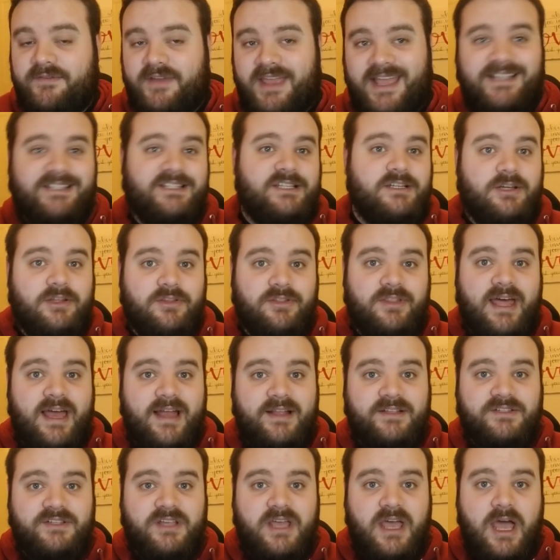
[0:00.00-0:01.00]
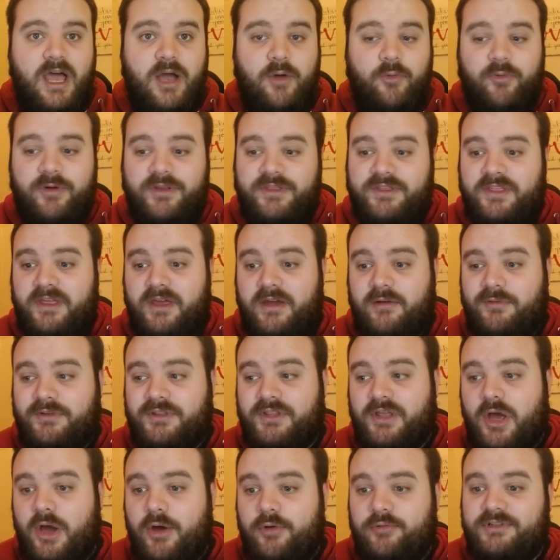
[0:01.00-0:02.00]
I've guested on that uh, with the,
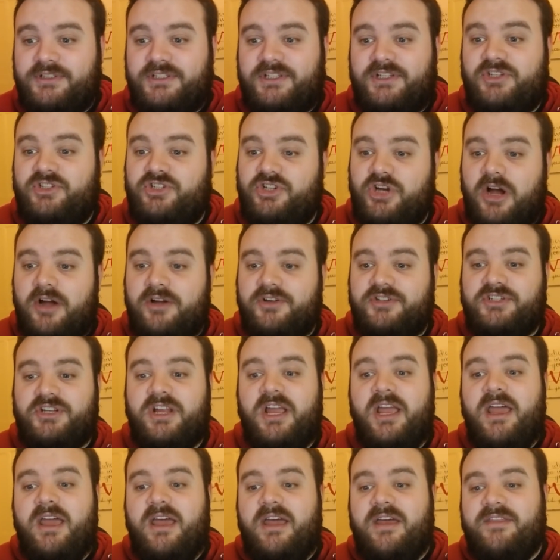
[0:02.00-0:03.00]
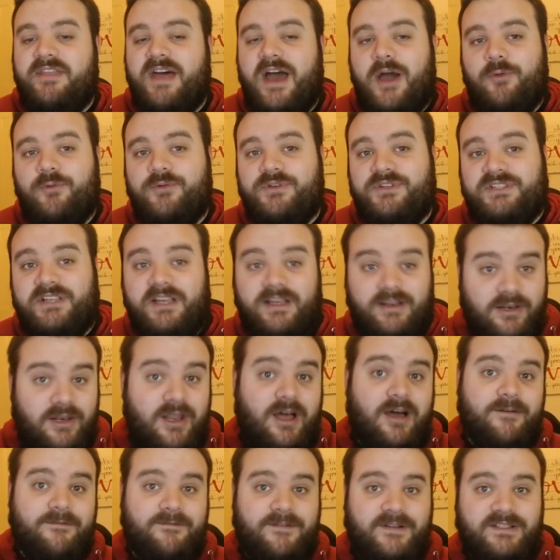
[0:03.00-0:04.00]
with the host Josh. That was a
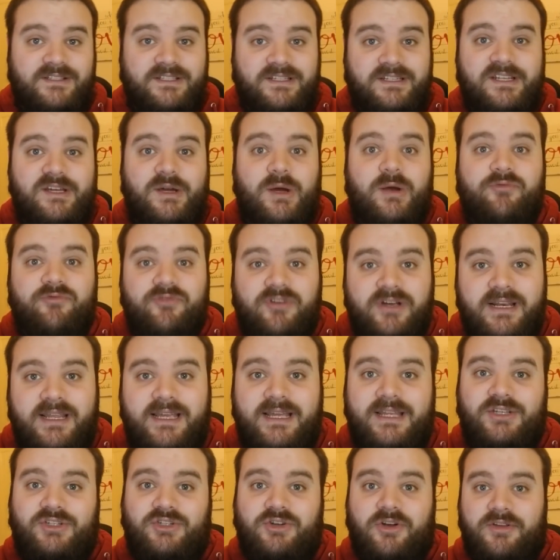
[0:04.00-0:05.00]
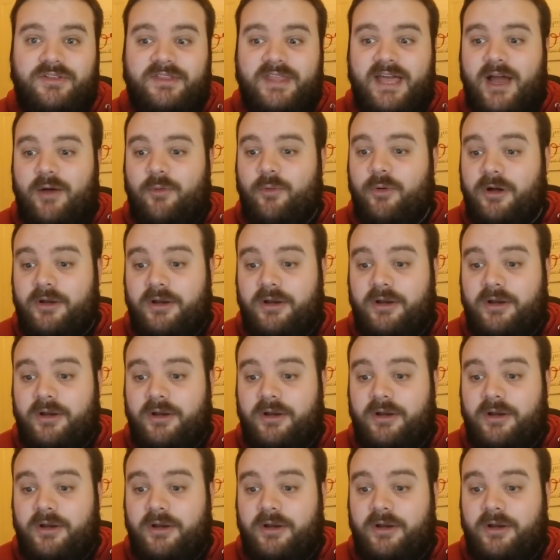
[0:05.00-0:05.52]
lot of fun to do. I really enjoyed that